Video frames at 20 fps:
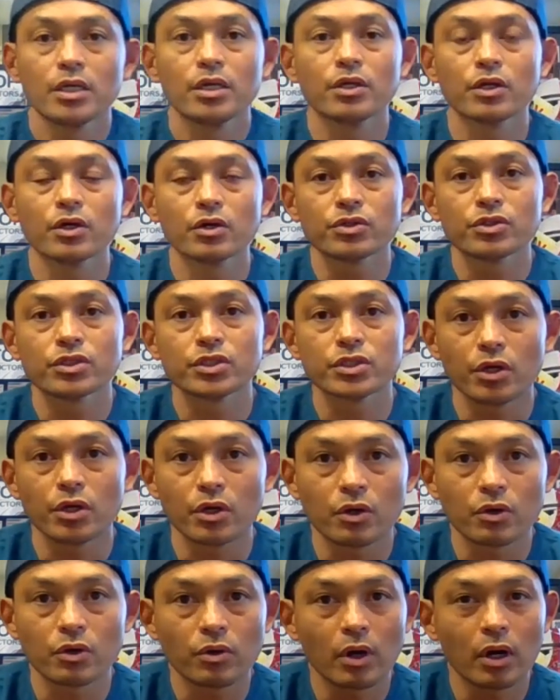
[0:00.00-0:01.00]
you know
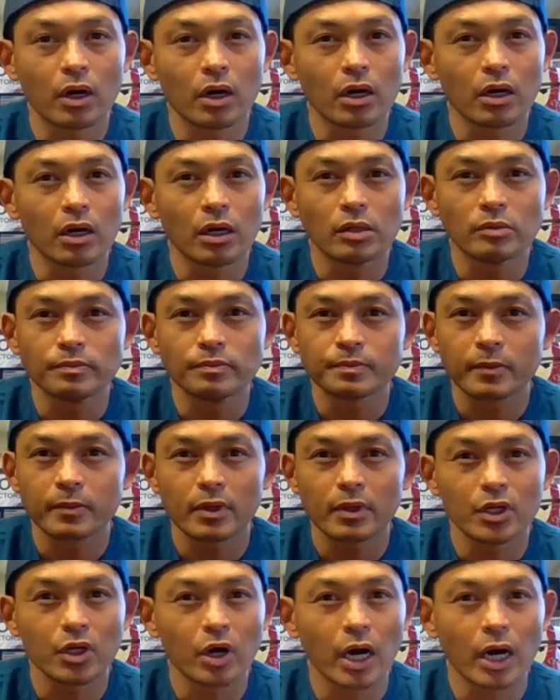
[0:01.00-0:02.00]
so um,
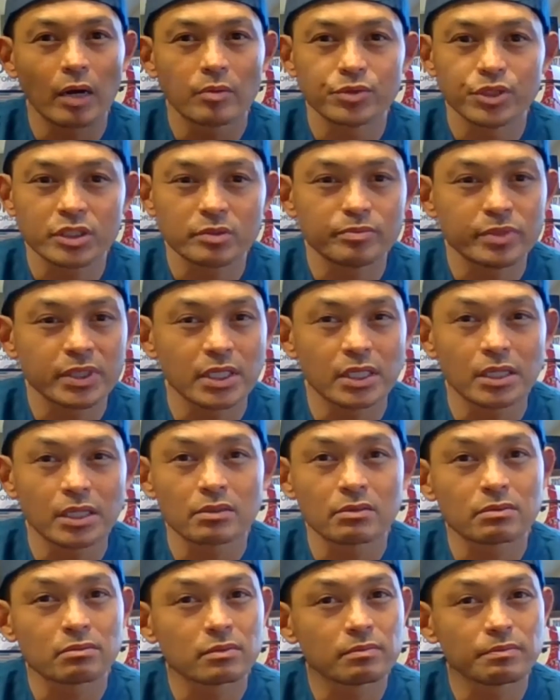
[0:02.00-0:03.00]
you know i'm just being